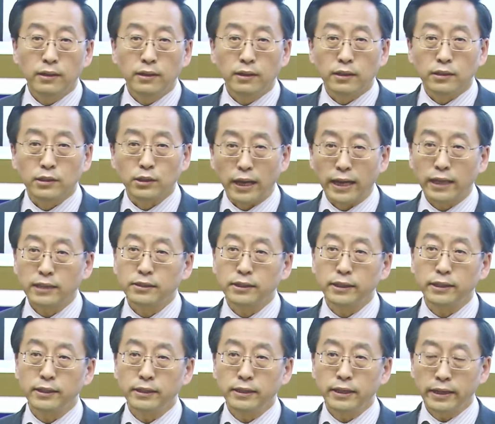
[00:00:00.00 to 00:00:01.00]
So
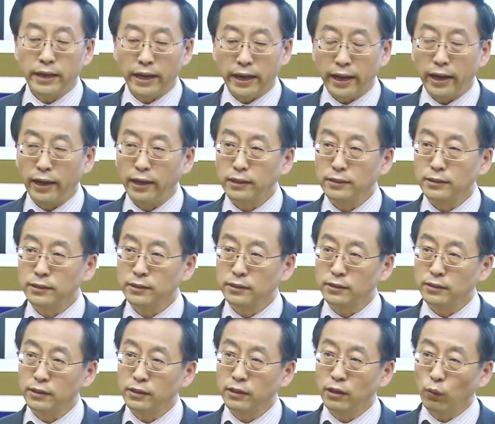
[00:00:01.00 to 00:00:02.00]
actually, as
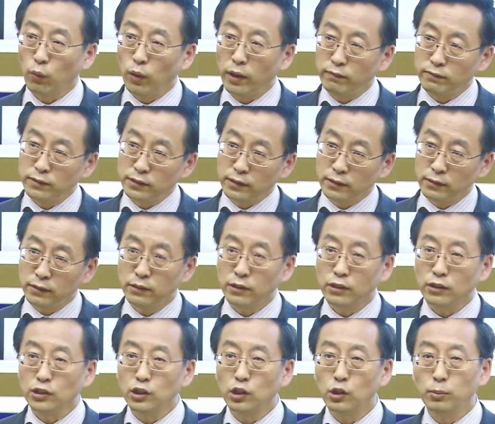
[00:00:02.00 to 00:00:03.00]
one of the
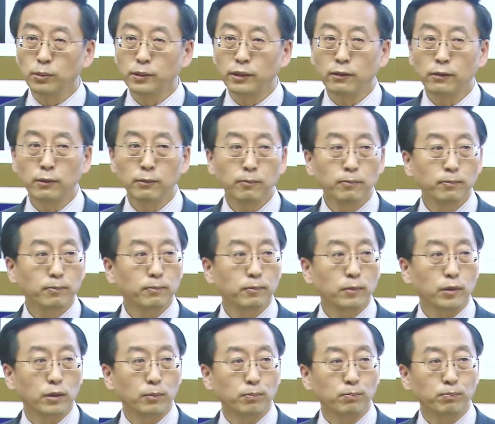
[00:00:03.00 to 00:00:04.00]
Nobel
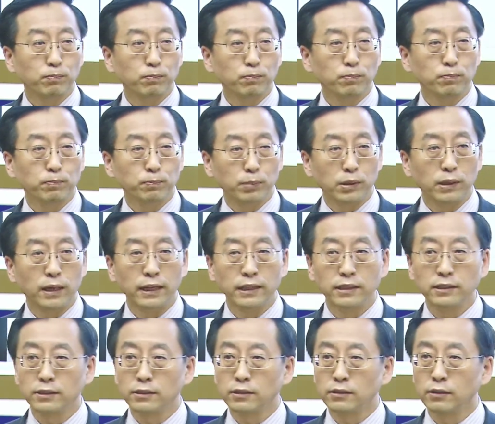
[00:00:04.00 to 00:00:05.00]

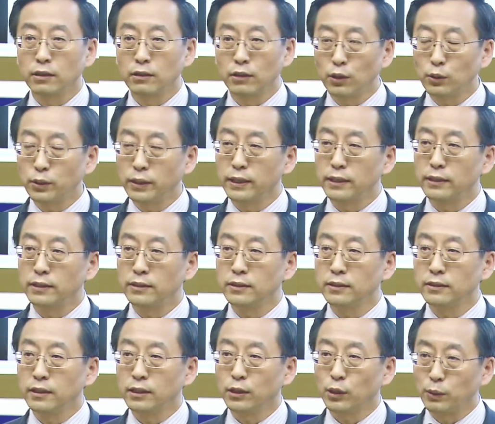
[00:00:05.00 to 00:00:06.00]
Prize laureates
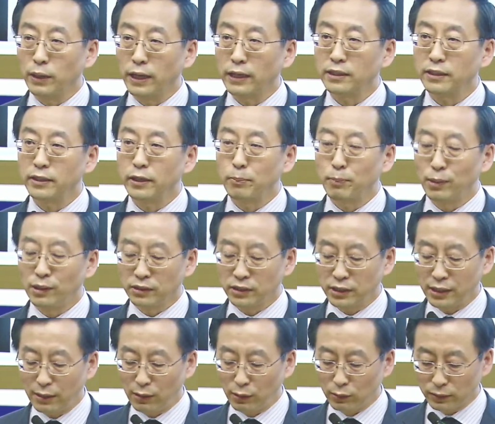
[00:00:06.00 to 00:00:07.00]
correctly pointed
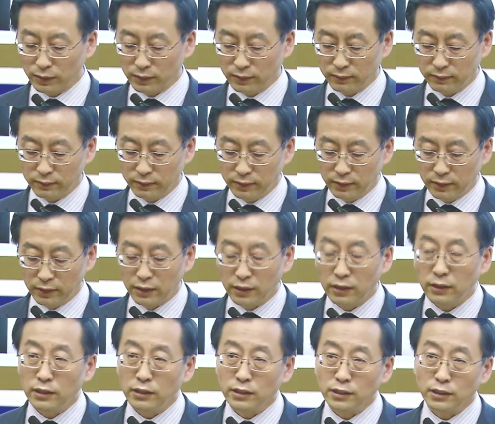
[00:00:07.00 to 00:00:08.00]
out,
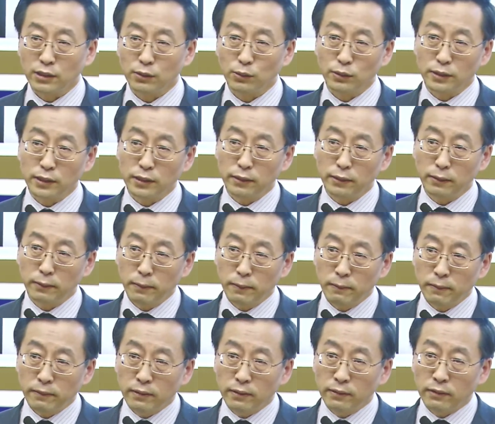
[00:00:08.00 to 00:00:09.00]
so the
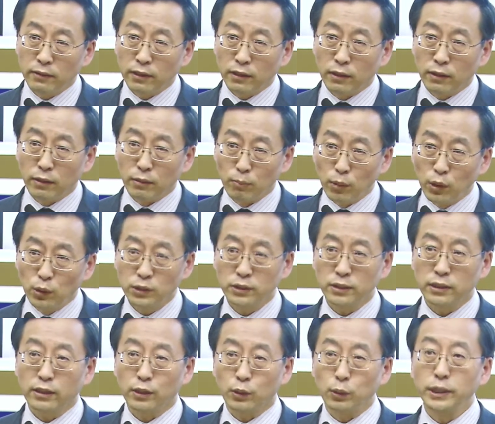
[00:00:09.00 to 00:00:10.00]

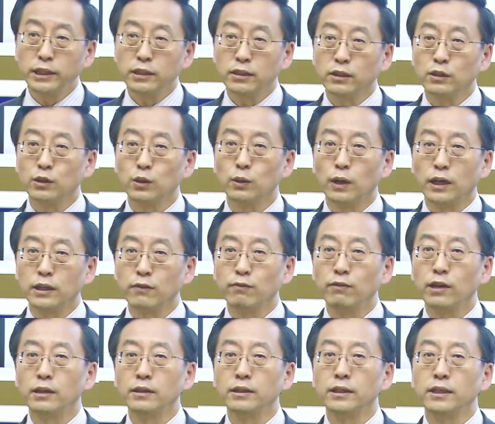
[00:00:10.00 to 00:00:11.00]
most critical
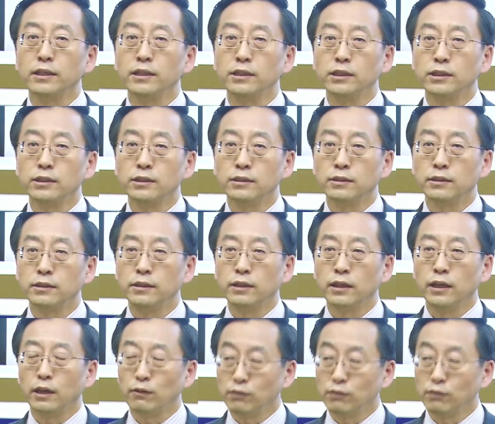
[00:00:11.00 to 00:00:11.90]
advantage of